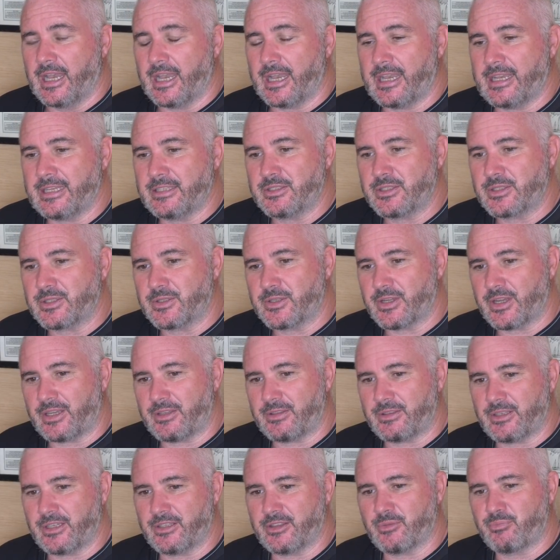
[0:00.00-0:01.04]
And I
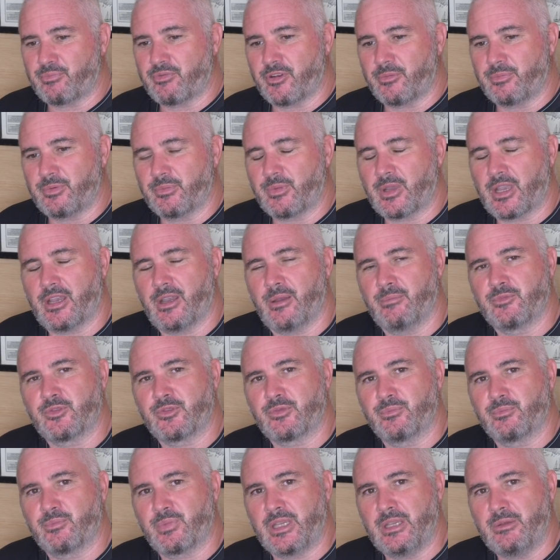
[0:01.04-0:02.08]
think the problem comes
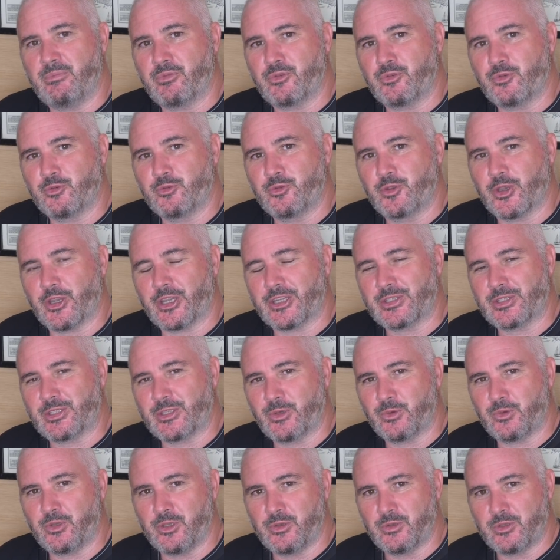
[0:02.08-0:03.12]
from people that are
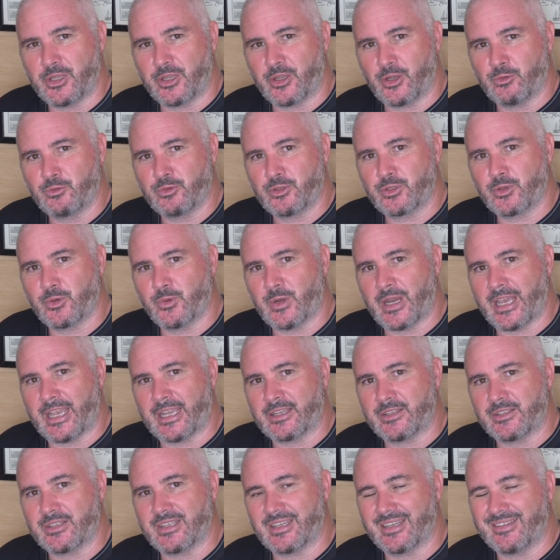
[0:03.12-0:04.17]
still using old school
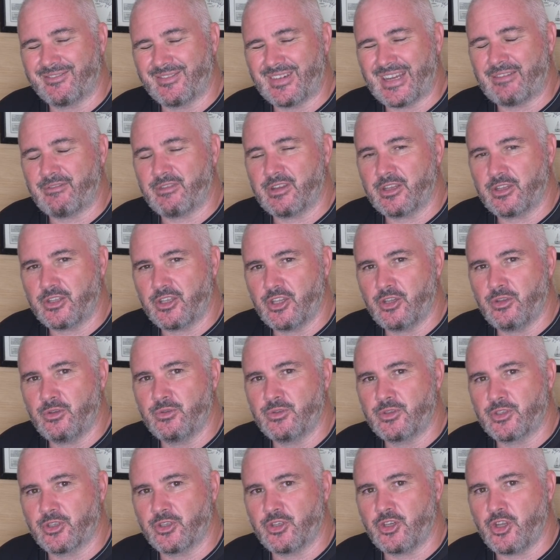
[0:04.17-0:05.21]
anchors that have never
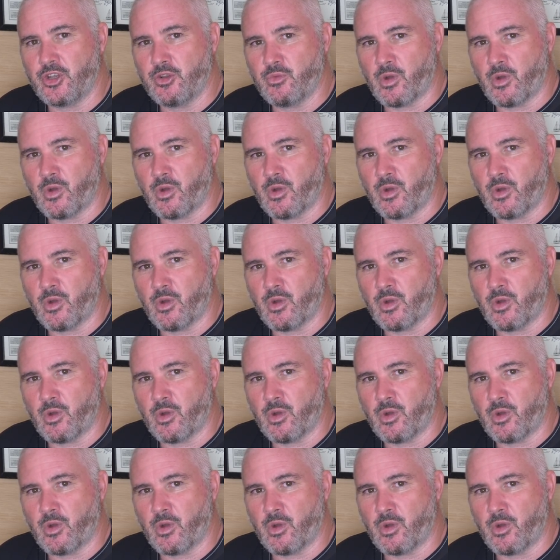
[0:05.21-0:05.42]
used a new